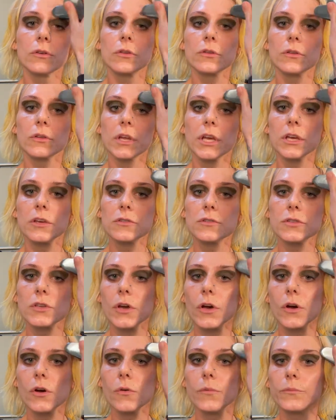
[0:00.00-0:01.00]
like
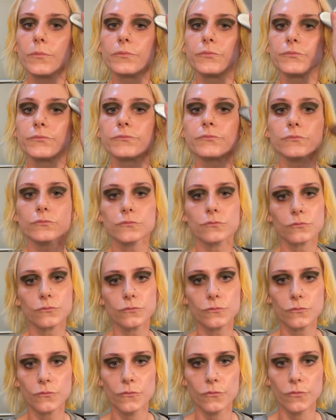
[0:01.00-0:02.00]
so.
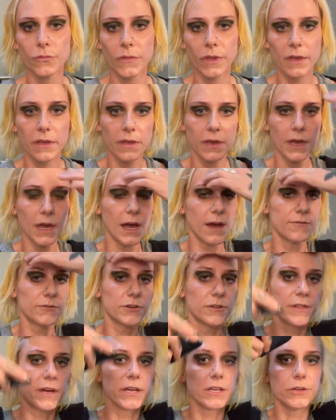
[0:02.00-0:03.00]

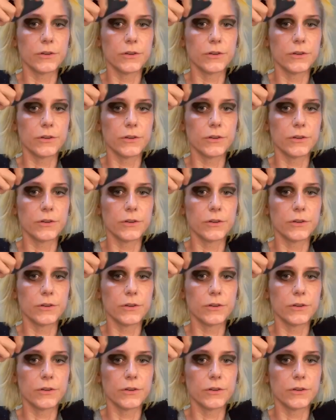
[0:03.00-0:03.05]
After that,